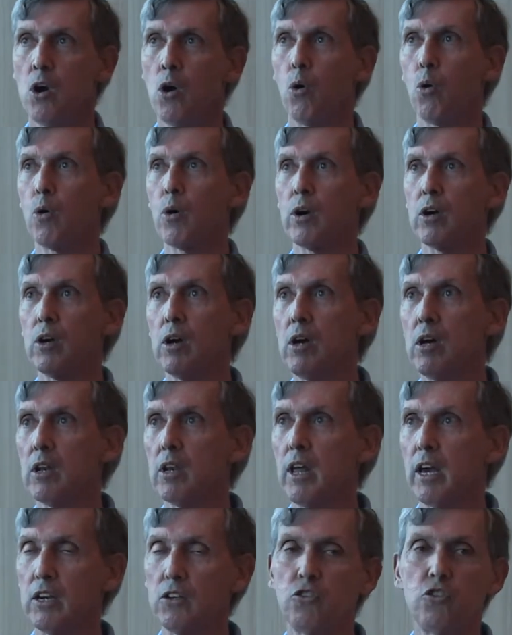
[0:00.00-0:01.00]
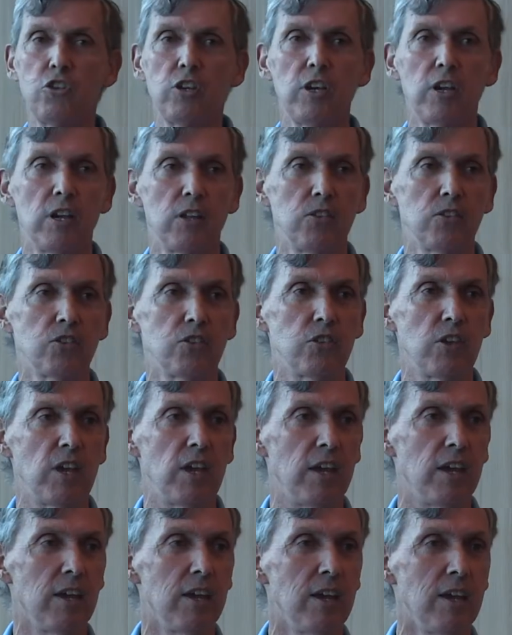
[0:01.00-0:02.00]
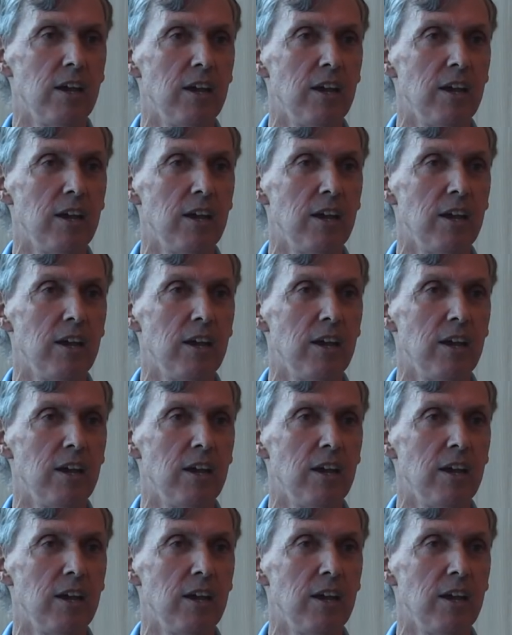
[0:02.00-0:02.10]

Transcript: Or like GNC.